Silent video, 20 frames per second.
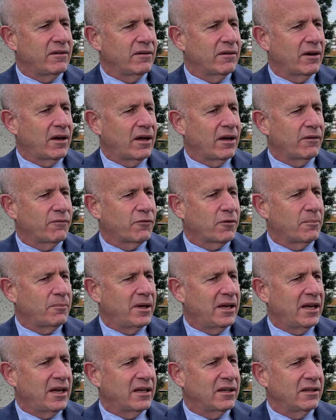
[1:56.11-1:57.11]
uh, for
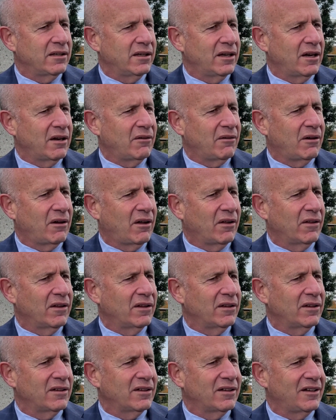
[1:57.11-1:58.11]
me and you know all
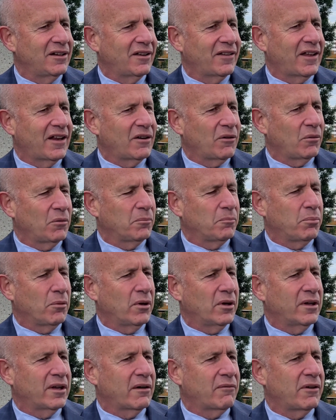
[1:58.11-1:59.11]
the you know that old
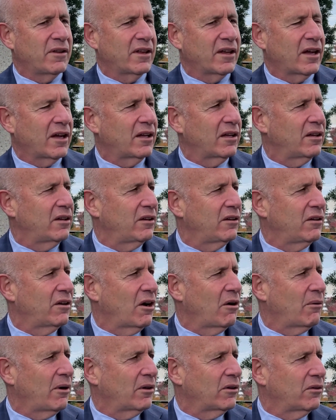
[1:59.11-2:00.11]
book everything i
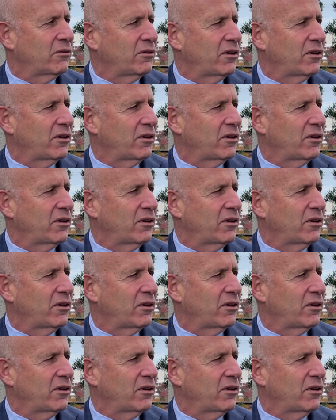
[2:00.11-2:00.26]
know i learned